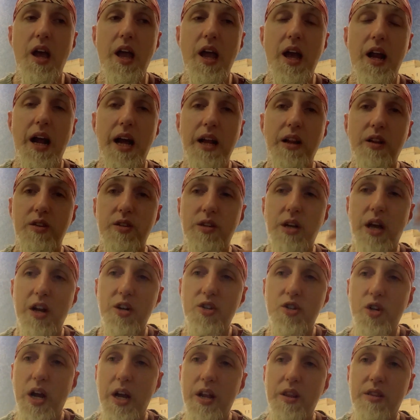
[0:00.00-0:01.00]
And I kind
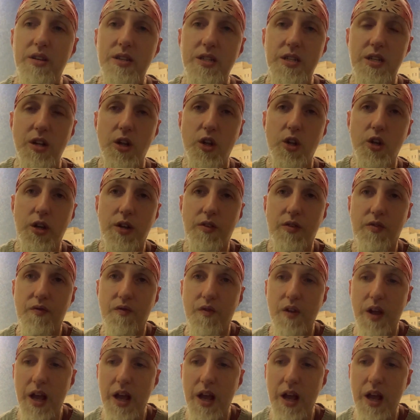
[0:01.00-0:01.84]
of try and look